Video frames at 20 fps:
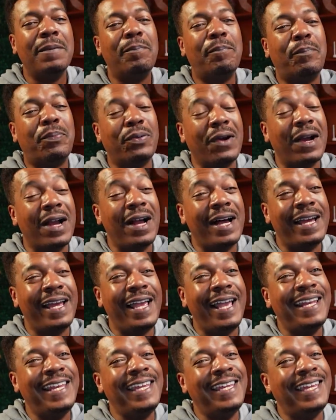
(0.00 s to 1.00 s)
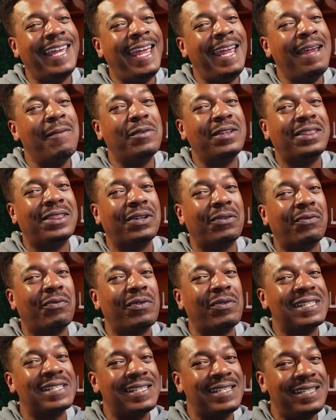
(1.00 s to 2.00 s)
bruh, and he came with the
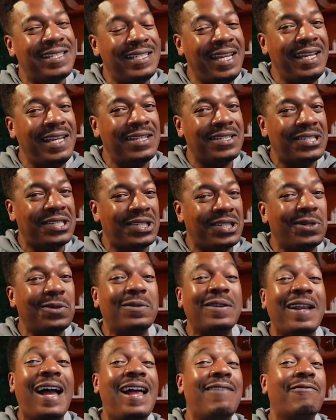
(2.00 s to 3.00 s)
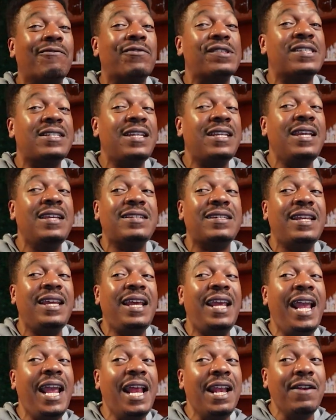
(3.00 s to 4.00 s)
receipts too, not receipts,
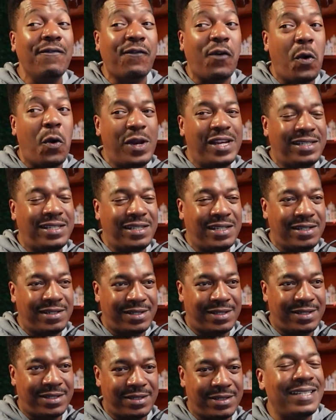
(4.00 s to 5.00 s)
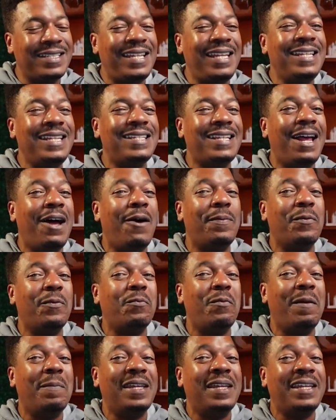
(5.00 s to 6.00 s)
invoices. He's helping
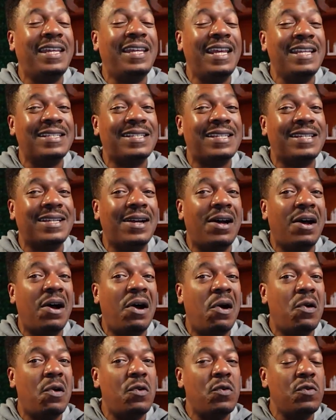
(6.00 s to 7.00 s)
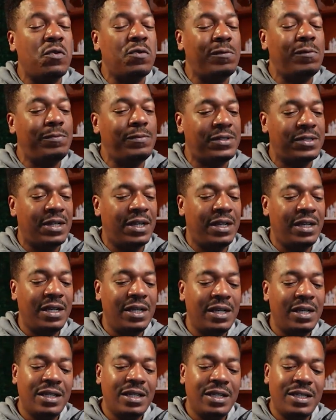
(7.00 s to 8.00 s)
women get into homes.
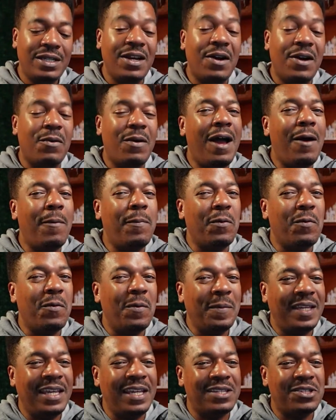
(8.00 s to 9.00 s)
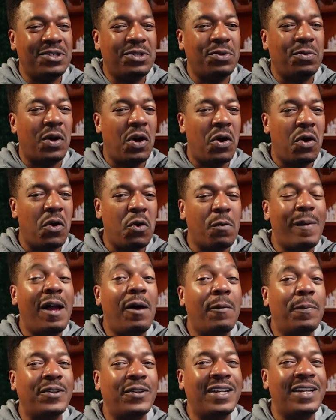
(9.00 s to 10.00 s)
Yo, help a woman get into a home, help
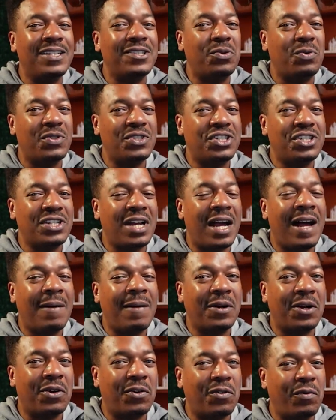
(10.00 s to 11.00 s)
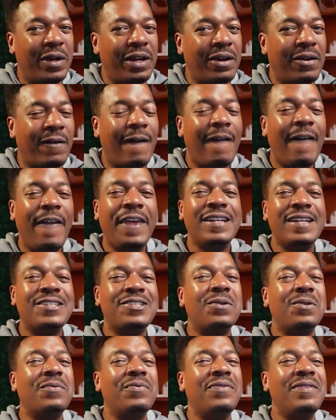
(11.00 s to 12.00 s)
her get into a job, a career.
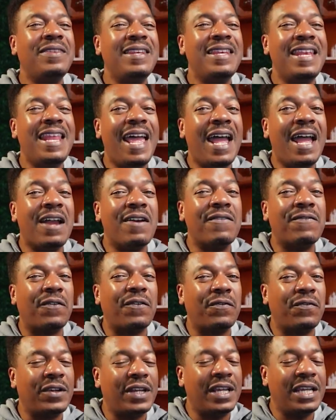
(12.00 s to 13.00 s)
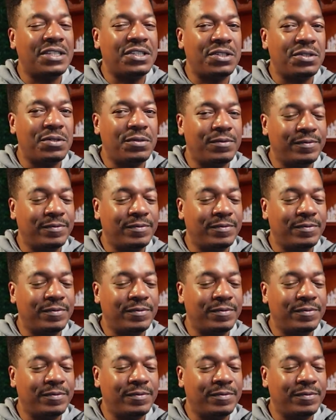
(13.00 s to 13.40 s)
She'll never forget you.